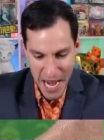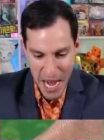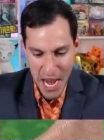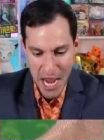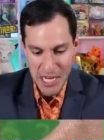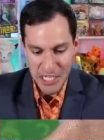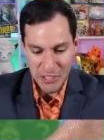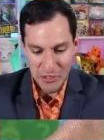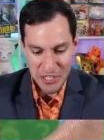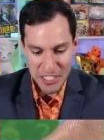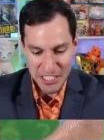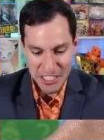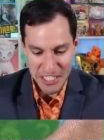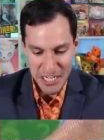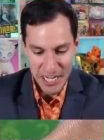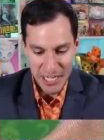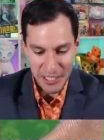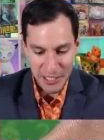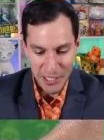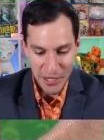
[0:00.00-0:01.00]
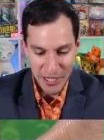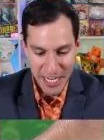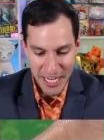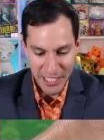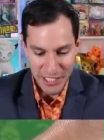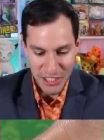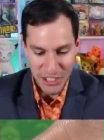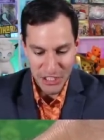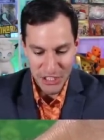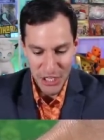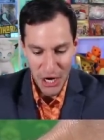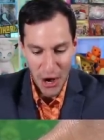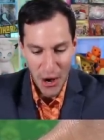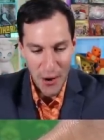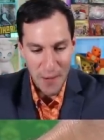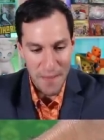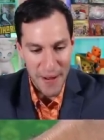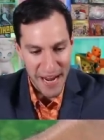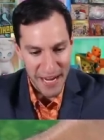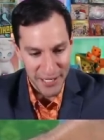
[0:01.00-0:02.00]
interesting looking
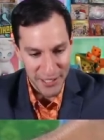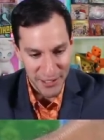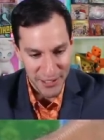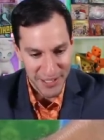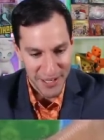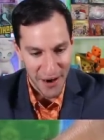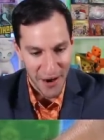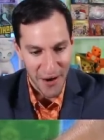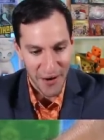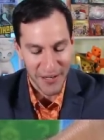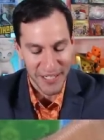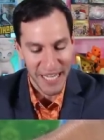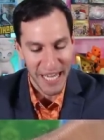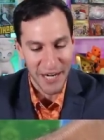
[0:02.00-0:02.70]
Charmander card.